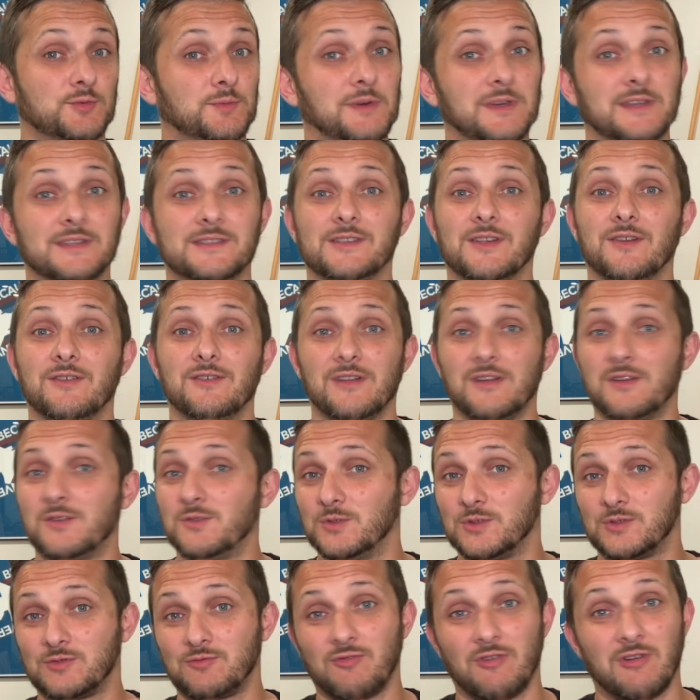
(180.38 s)
media started out, it
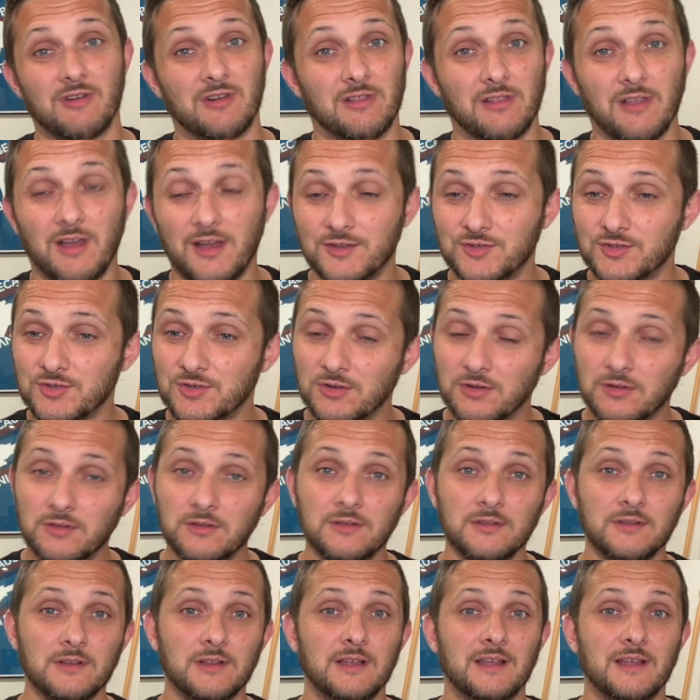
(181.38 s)
was chronological.